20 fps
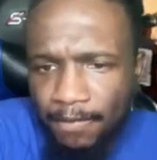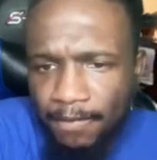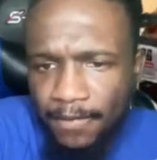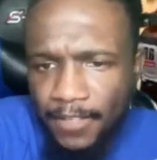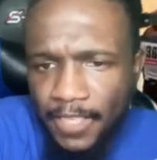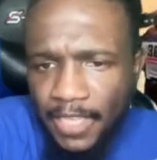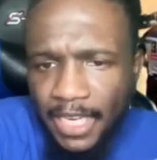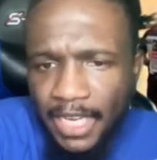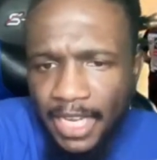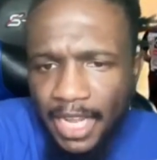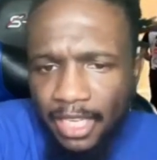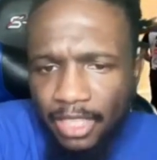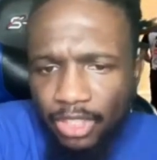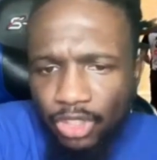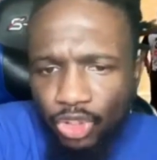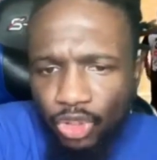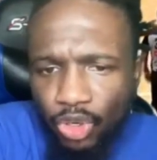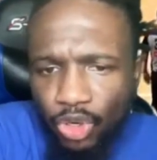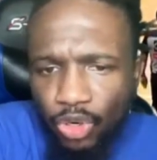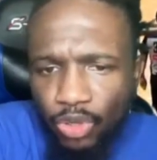Yeah, they got
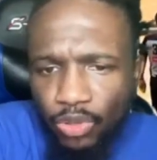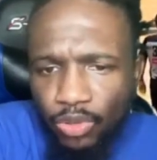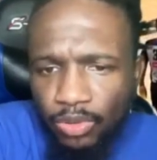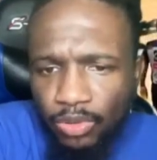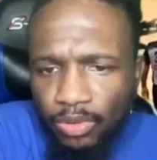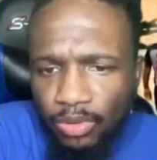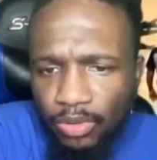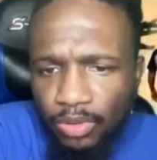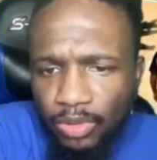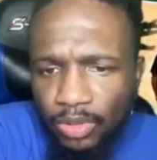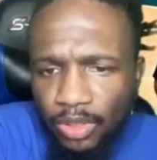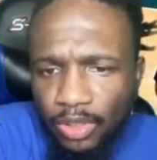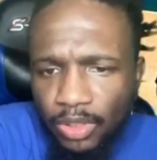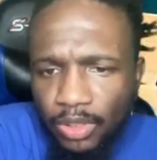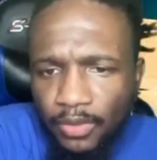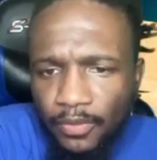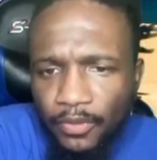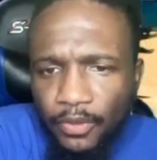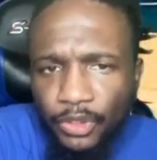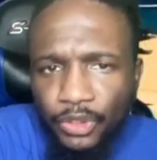control.
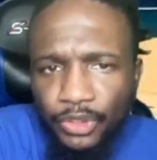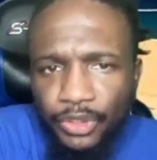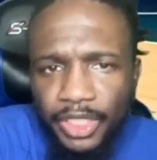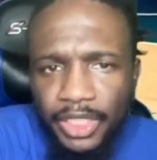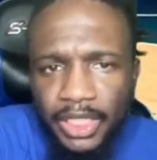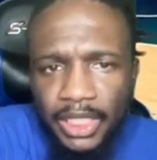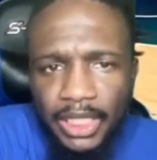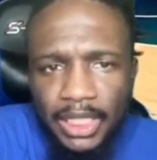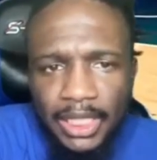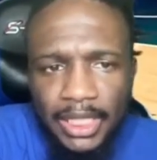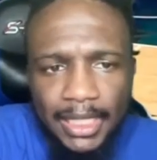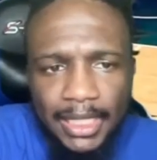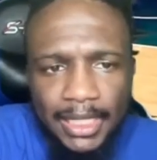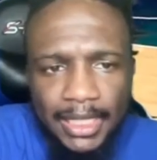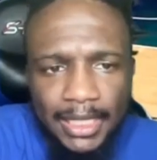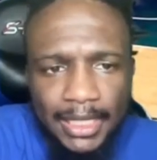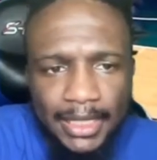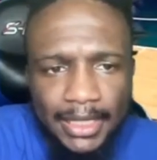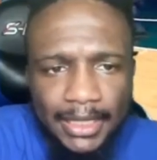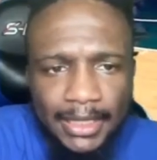For three.
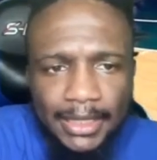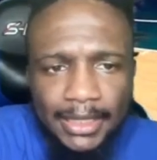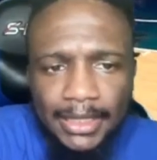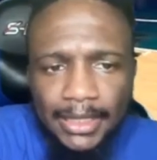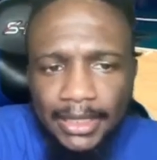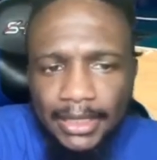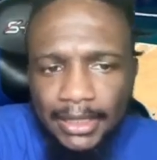Hey.